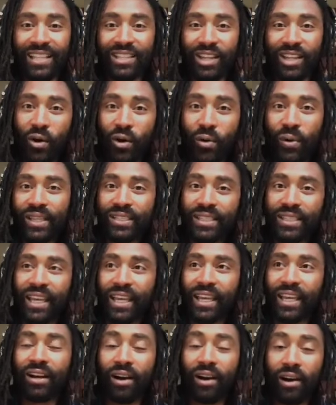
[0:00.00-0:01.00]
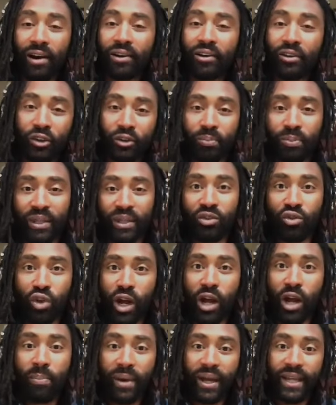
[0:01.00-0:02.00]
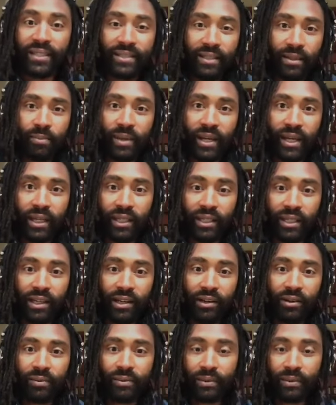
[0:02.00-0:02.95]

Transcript: always like an honor to be drawn by somebody, you know?